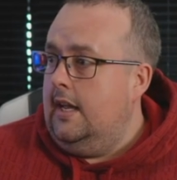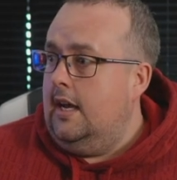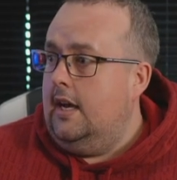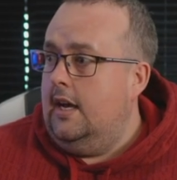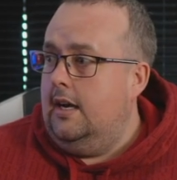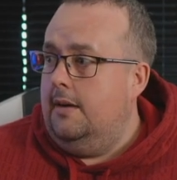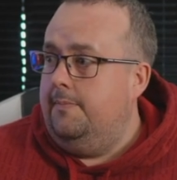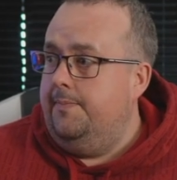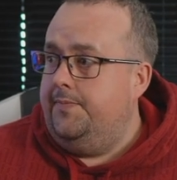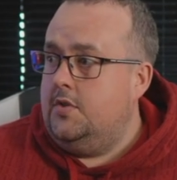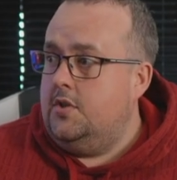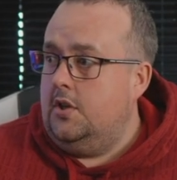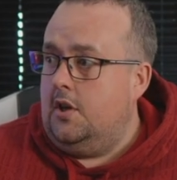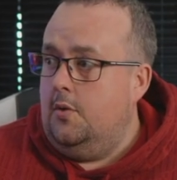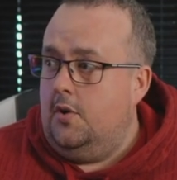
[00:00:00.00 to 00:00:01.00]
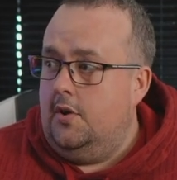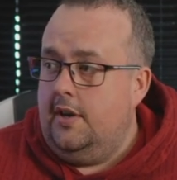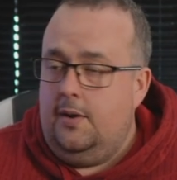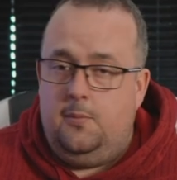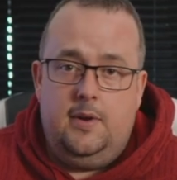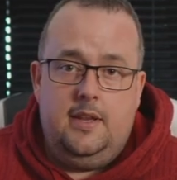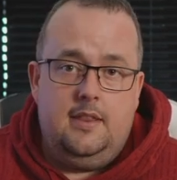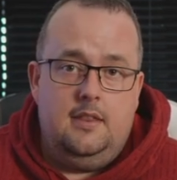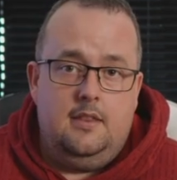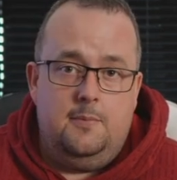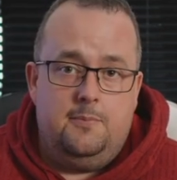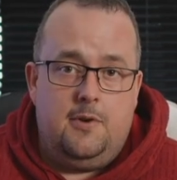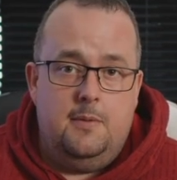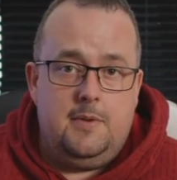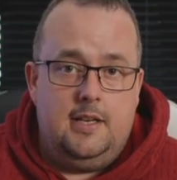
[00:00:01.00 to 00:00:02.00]
to go on and win the
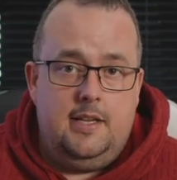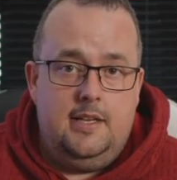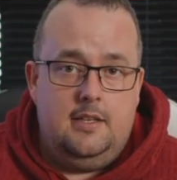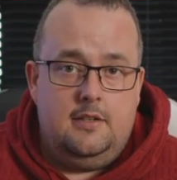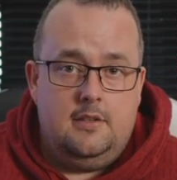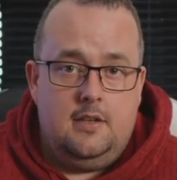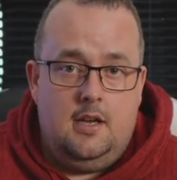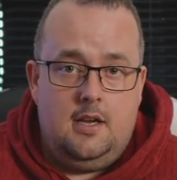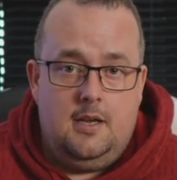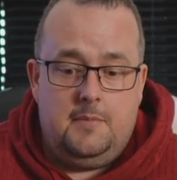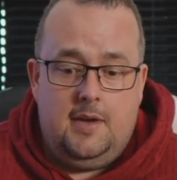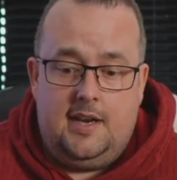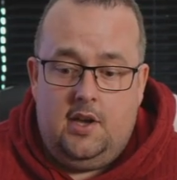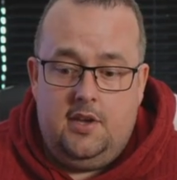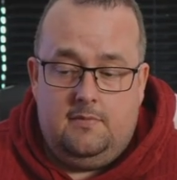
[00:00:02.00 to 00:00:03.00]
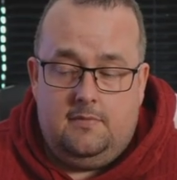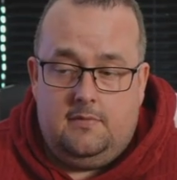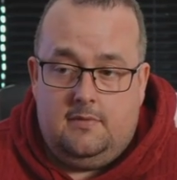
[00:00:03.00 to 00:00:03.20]
Premier League. And I